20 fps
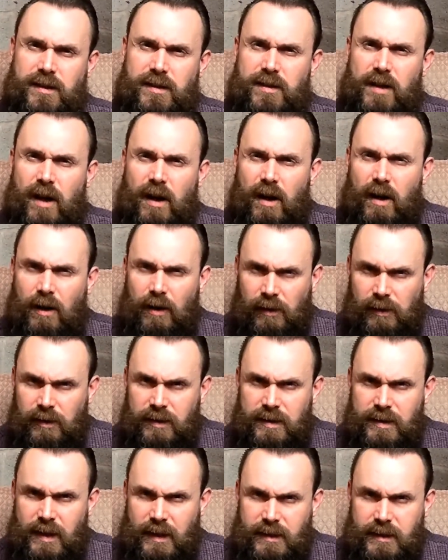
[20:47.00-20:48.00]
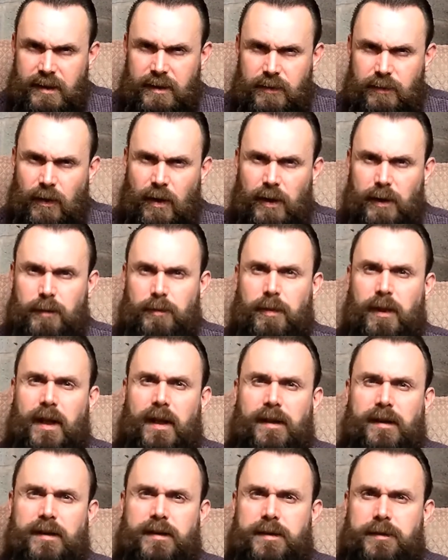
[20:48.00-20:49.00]
dark, satisfying
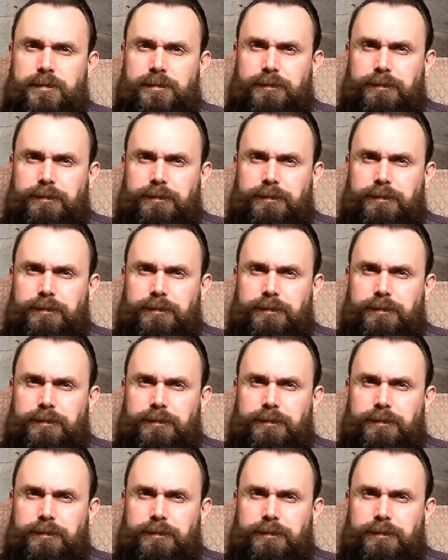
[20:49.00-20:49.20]
blend,